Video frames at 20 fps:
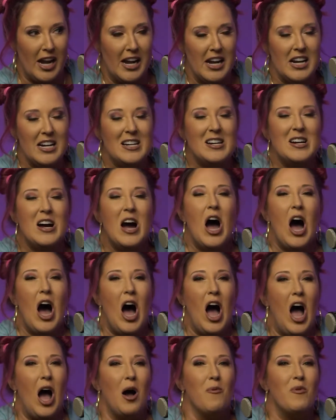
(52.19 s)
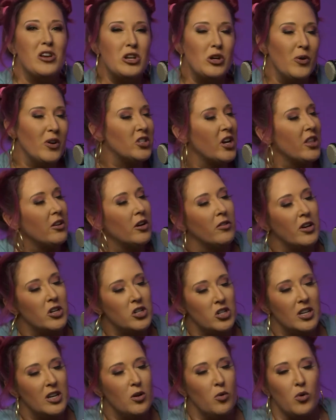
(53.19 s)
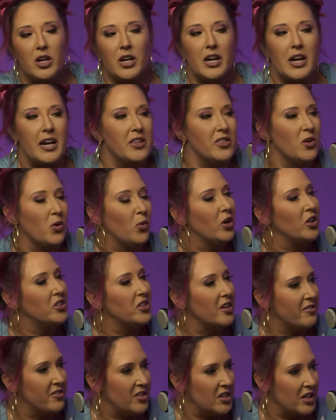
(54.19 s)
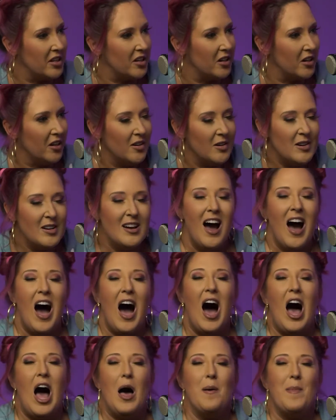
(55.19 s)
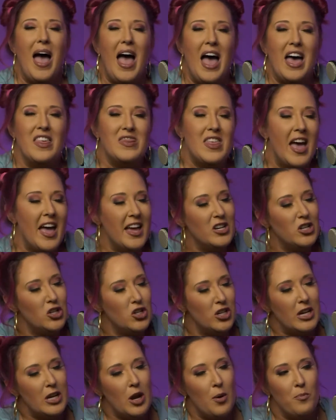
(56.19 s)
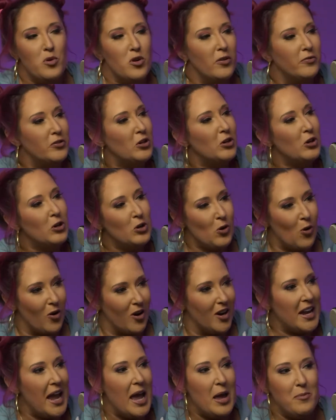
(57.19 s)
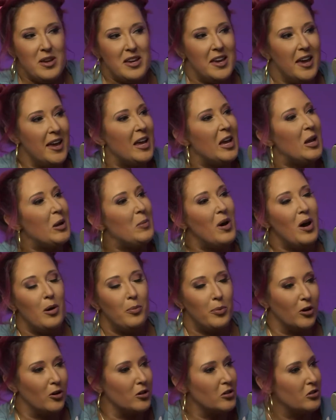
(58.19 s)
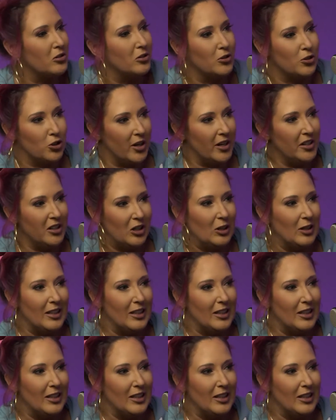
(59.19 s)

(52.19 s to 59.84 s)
Mm-hmm. We knew each other originally working in the world of theater, and then she moved to New York and became a personal trainer,